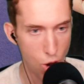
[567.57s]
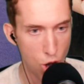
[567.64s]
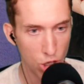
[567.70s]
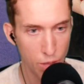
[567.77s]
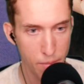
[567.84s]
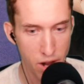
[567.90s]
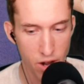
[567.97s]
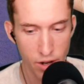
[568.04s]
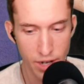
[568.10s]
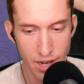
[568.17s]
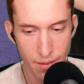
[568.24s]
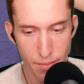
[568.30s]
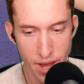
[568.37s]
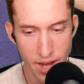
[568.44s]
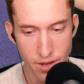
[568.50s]
All
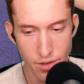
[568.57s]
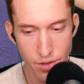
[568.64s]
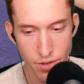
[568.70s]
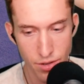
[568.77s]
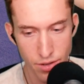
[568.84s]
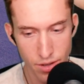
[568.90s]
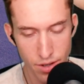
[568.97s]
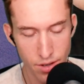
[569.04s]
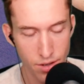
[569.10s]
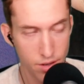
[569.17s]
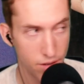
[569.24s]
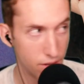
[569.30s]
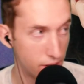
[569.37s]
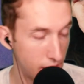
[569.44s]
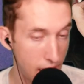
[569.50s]
American Bitch.
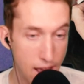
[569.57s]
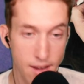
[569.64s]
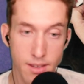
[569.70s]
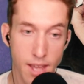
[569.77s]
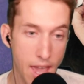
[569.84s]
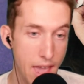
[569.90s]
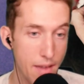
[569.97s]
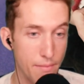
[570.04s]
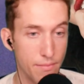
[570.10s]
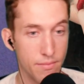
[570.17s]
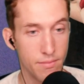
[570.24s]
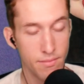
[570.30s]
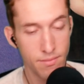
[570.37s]
God damn.